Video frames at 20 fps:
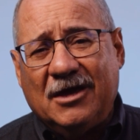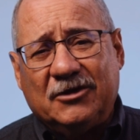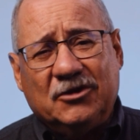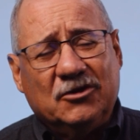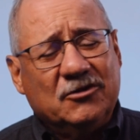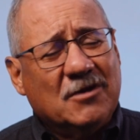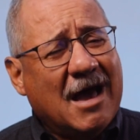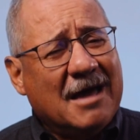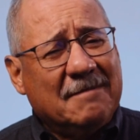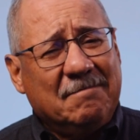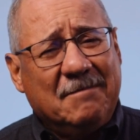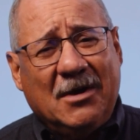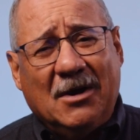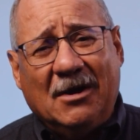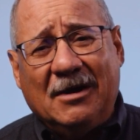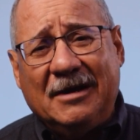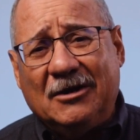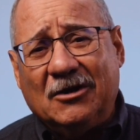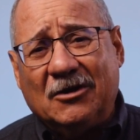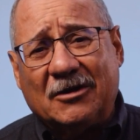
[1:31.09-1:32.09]
Do not
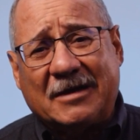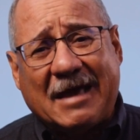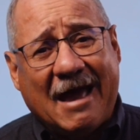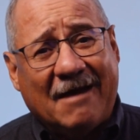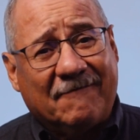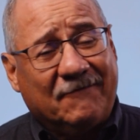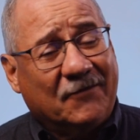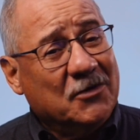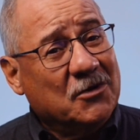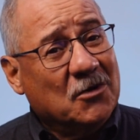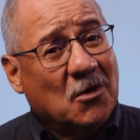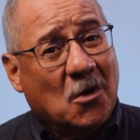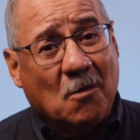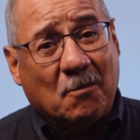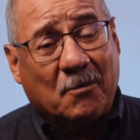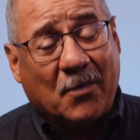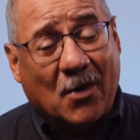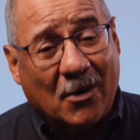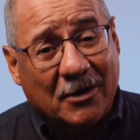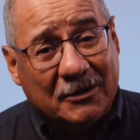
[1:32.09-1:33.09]
merely look out for your
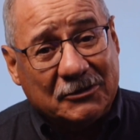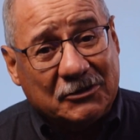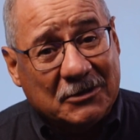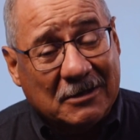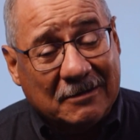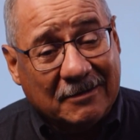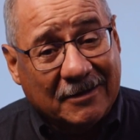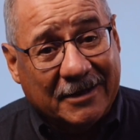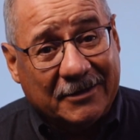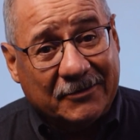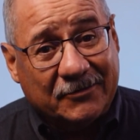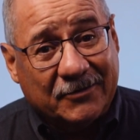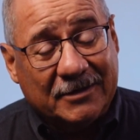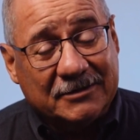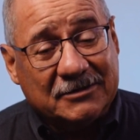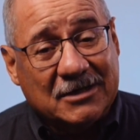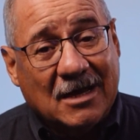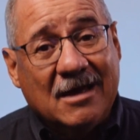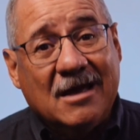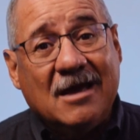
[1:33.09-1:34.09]
own personal
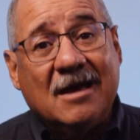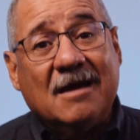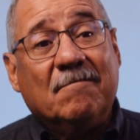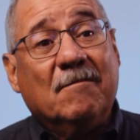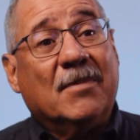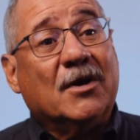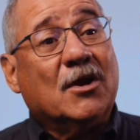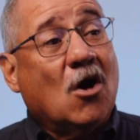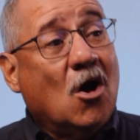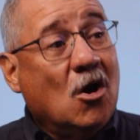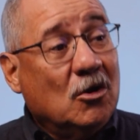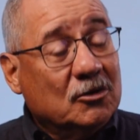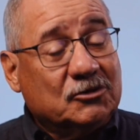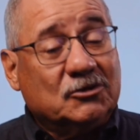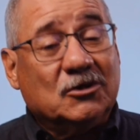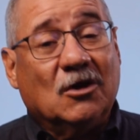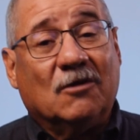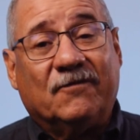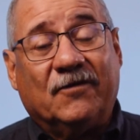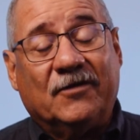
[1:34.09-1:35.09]
interests, but
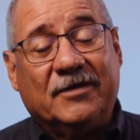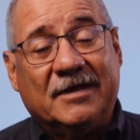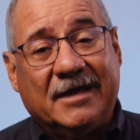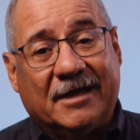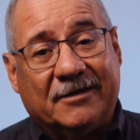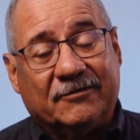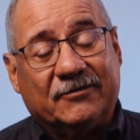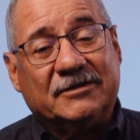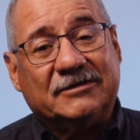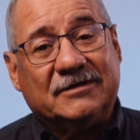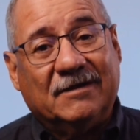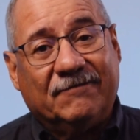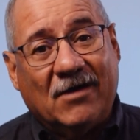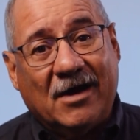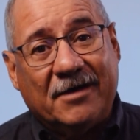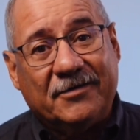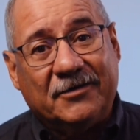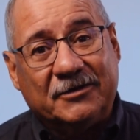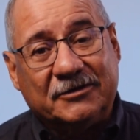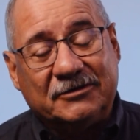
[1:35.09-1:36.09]
also for the interest of
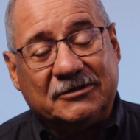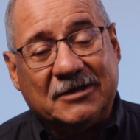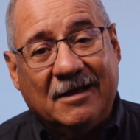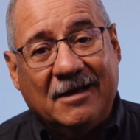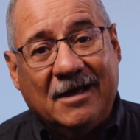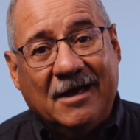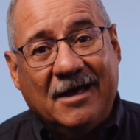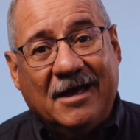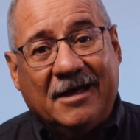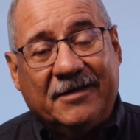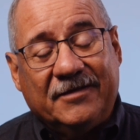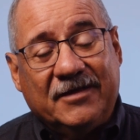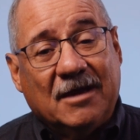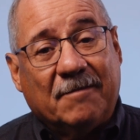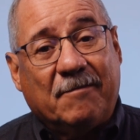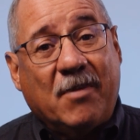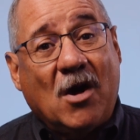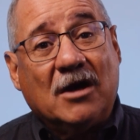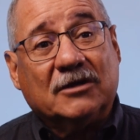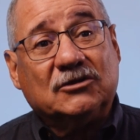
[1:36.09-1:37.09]
others." The
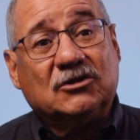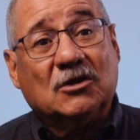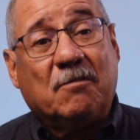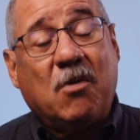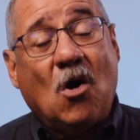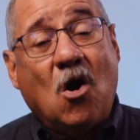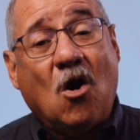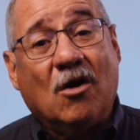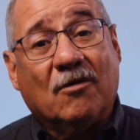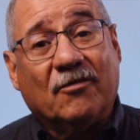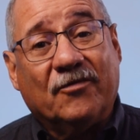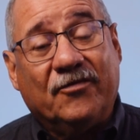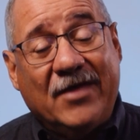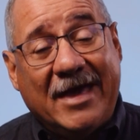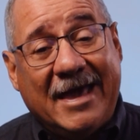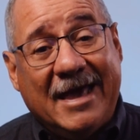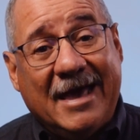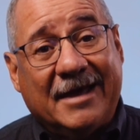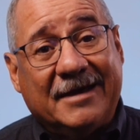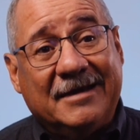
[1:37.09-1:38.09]
Apostle Paul
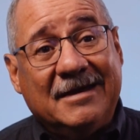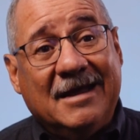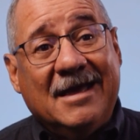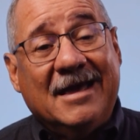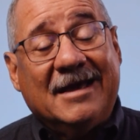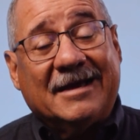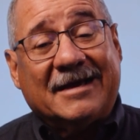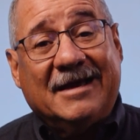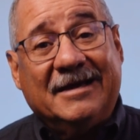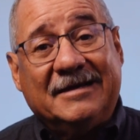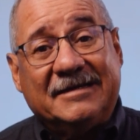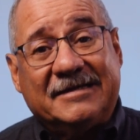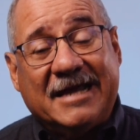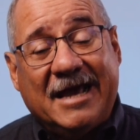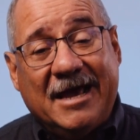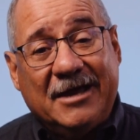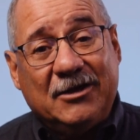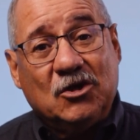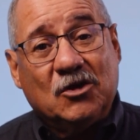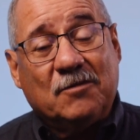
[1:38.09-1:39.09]
then
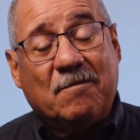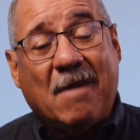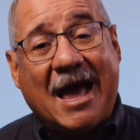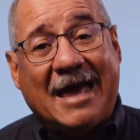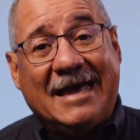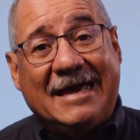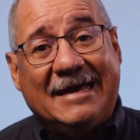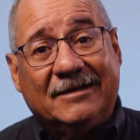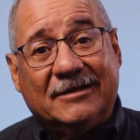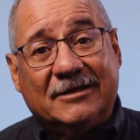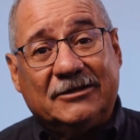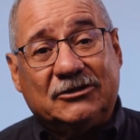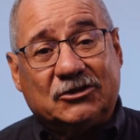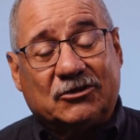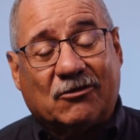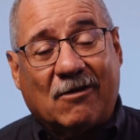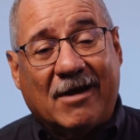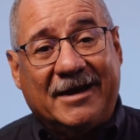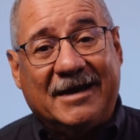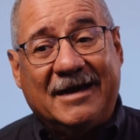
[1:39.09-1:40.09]
continued by
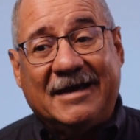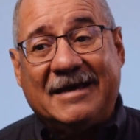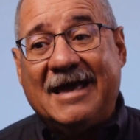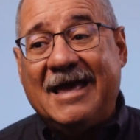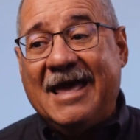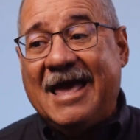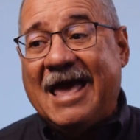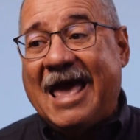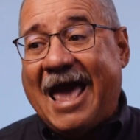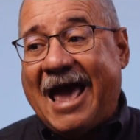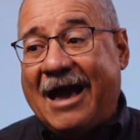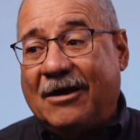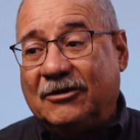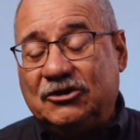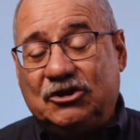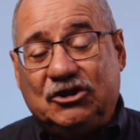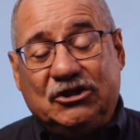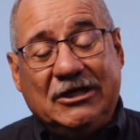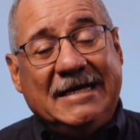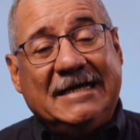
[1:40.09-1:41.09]
illustrating how
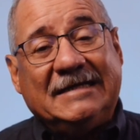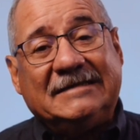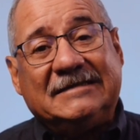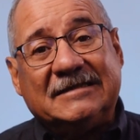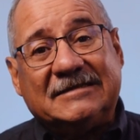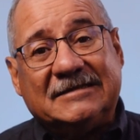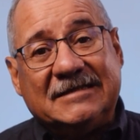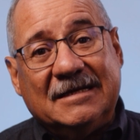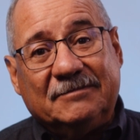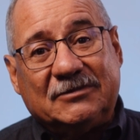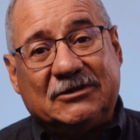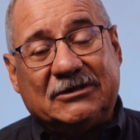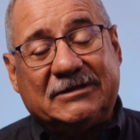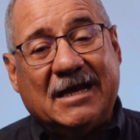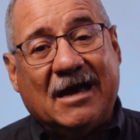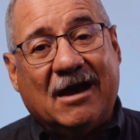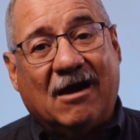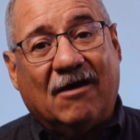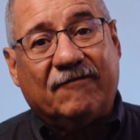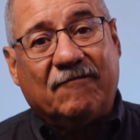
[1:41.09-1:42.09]
Jesus
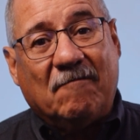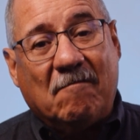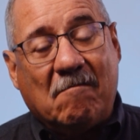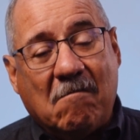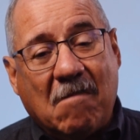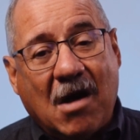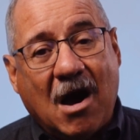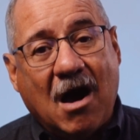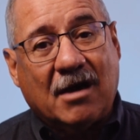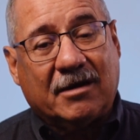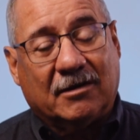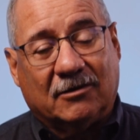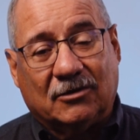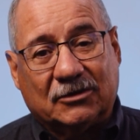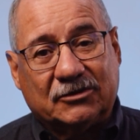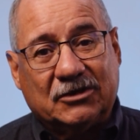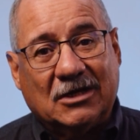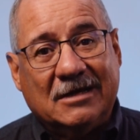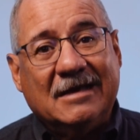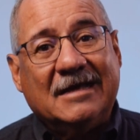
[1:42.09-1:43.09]
himself
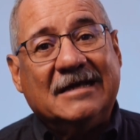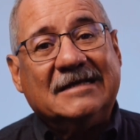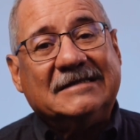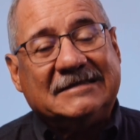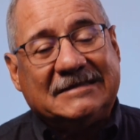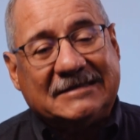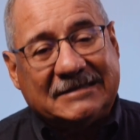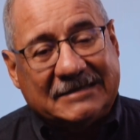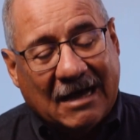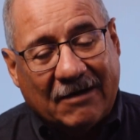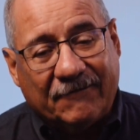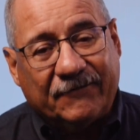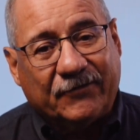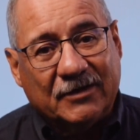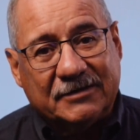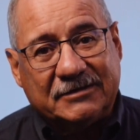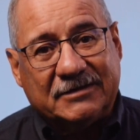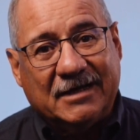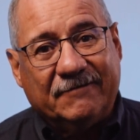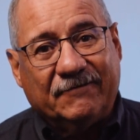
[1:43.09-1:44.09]
modeled
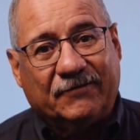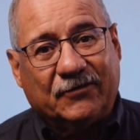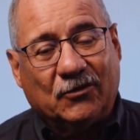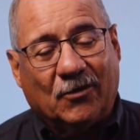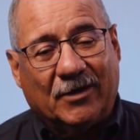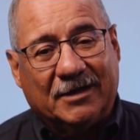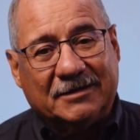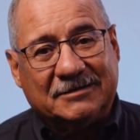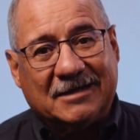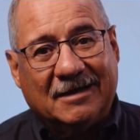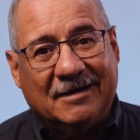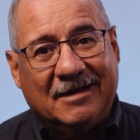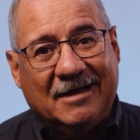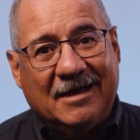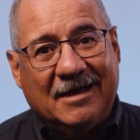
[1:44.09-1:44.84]
selfless influence.